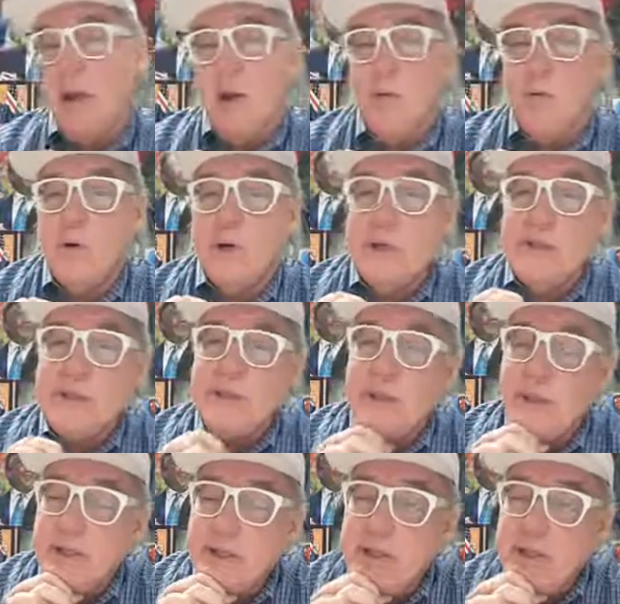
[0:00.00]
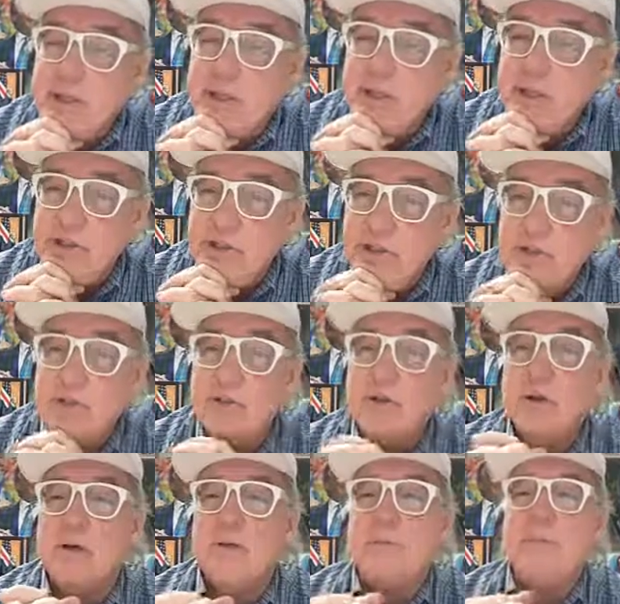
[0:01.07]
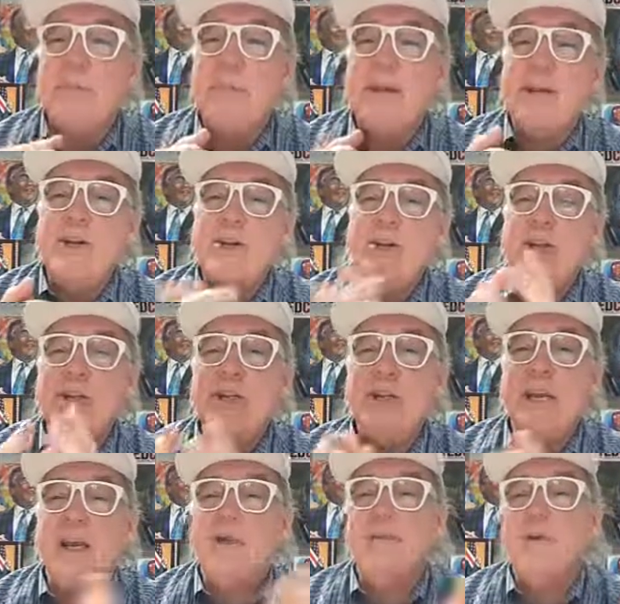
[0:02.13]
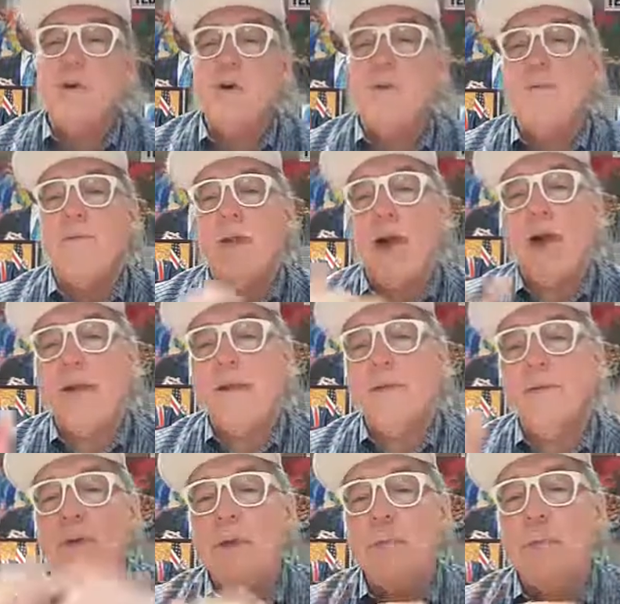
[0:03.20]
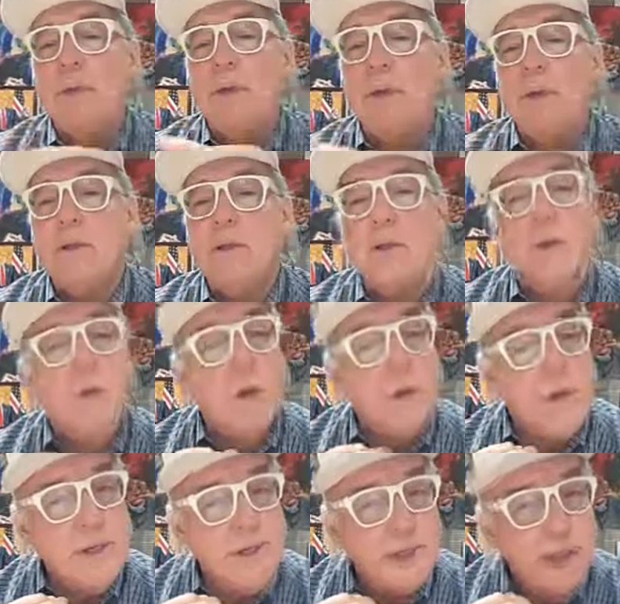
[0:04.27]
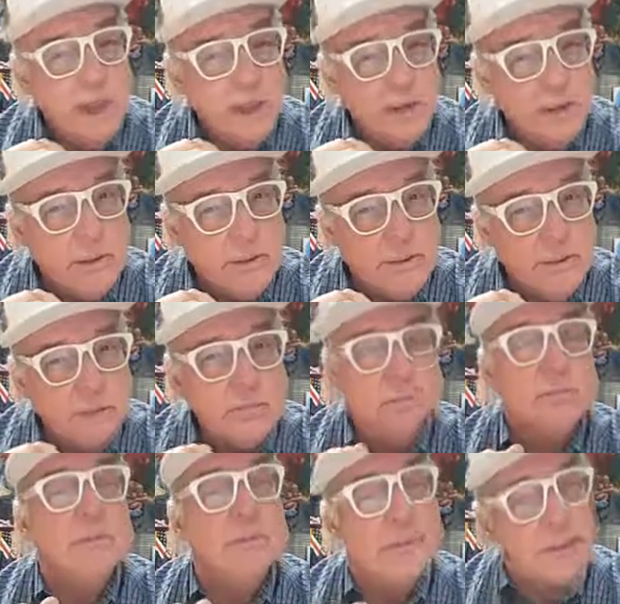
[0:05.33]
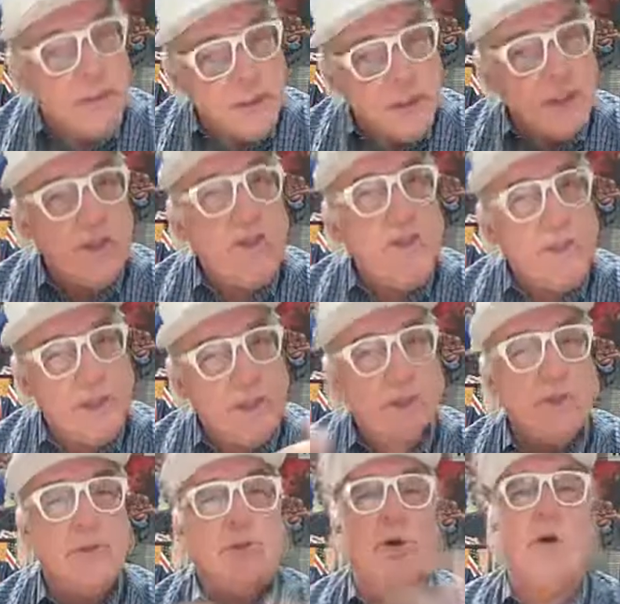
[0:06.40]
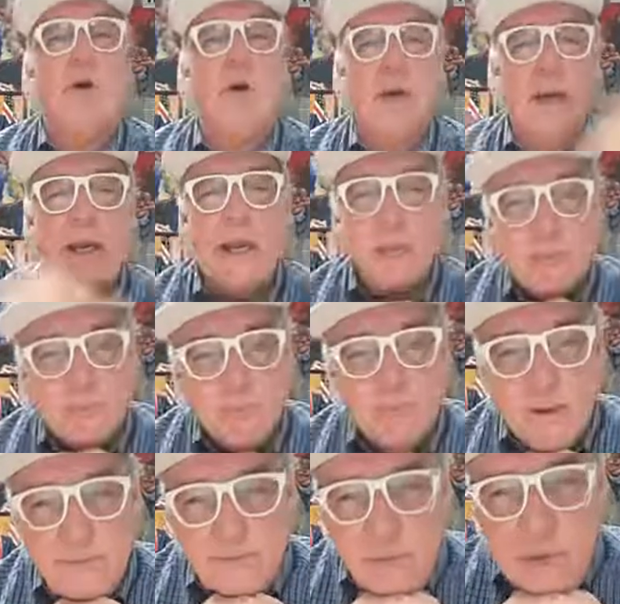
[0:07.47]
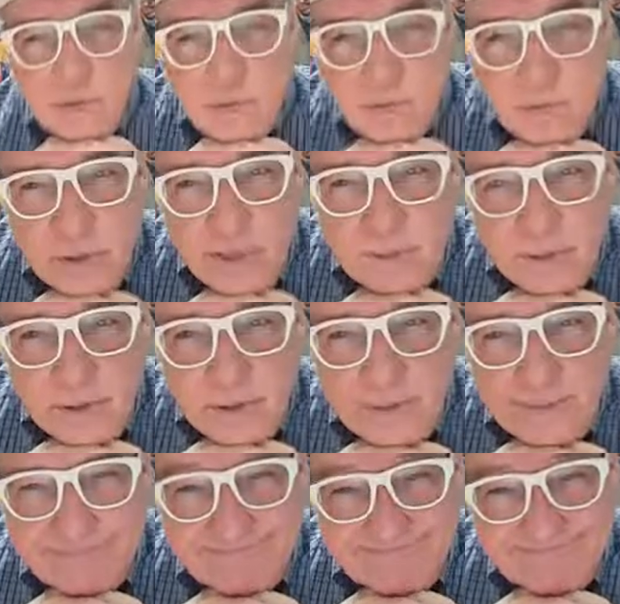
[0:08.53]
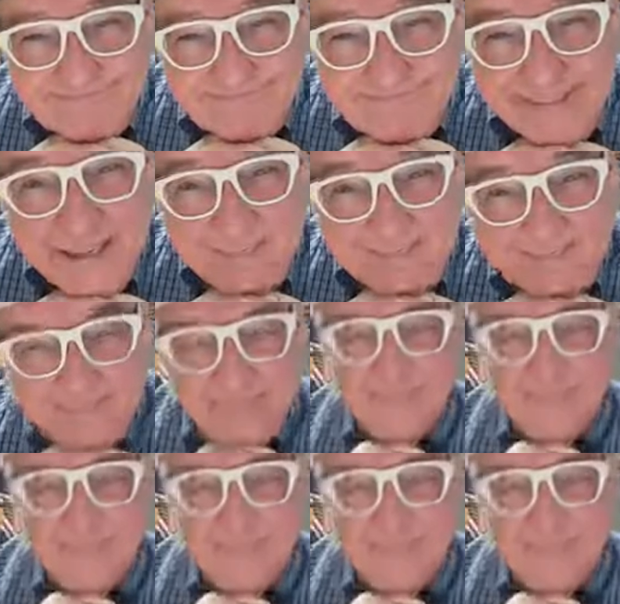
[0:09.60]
was the assistant to a major CFO of the kind of company that you wanted to sell to. That could get you in the door, could get some preferential treatment. Yep.